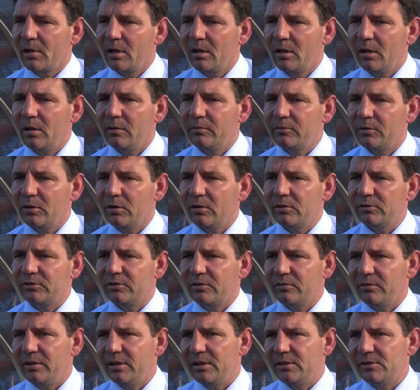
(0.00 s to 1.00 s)
Of course
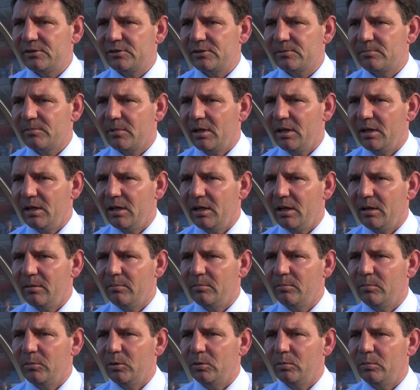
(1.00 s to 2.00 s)
there is,
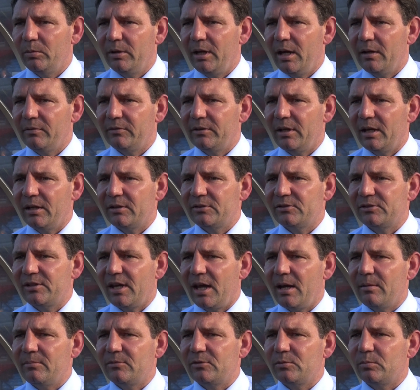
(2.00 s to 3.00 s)
but we have to
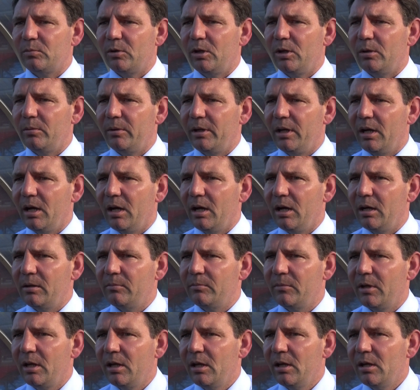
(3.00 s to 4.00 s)
accept where we are.
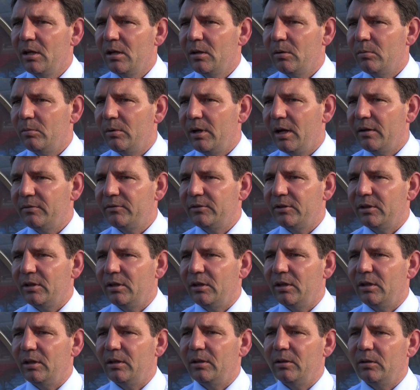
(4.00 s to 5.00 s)
We have
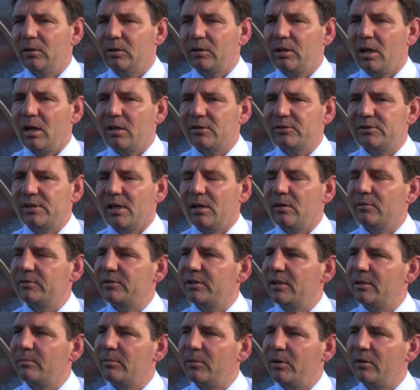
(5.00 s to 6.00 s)
to look ourselves
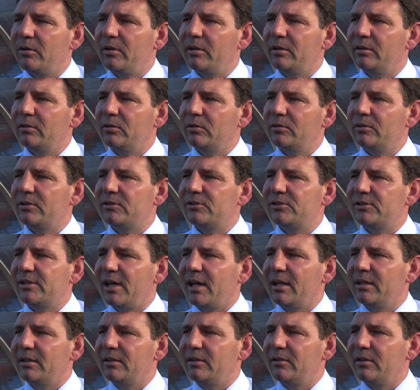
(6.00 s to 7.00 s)
in the mirror and
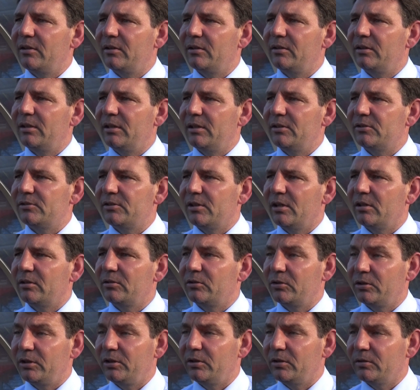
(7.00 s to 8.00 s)
understand that it's not
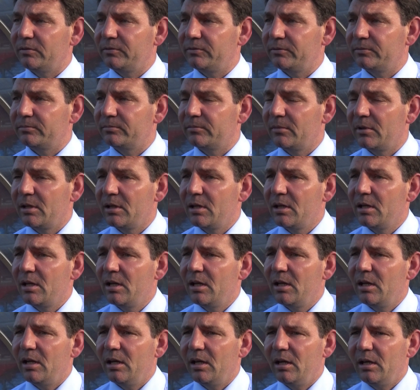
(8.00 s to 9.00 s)
good enough.
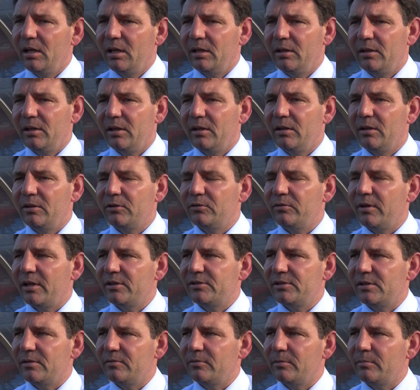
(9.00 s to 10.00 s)
And
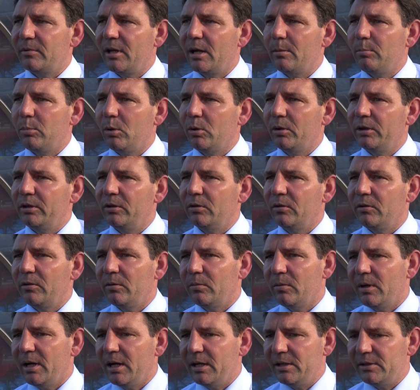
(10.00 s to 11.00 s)
address it from that point.
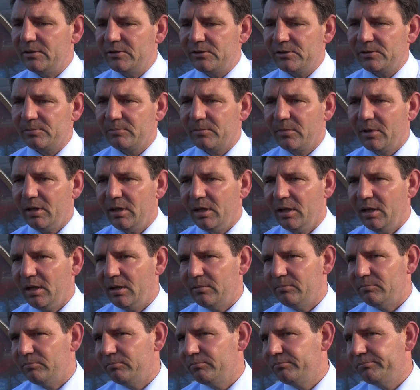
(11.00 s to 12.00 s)
Otherwise,
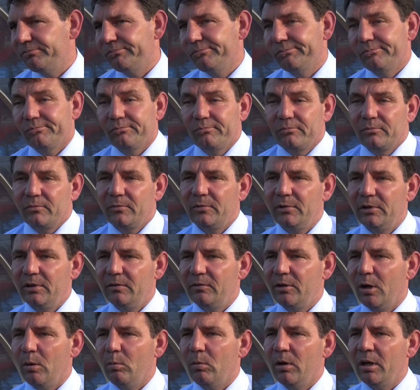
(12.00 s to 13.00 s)

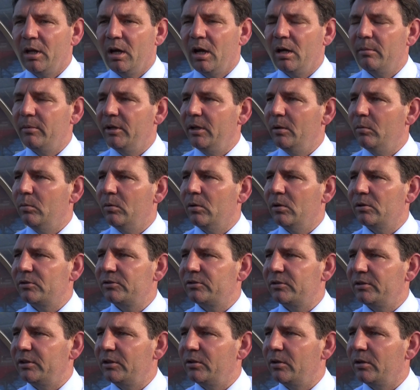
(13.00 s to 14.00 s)
you've got one arm in the
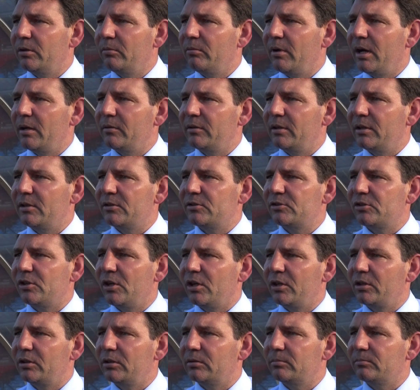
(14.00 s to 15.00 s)
water and you're going round in a
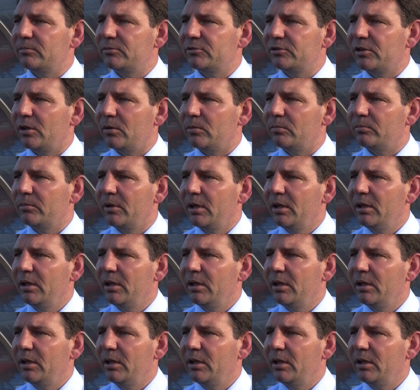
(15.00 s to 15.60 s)
circle. So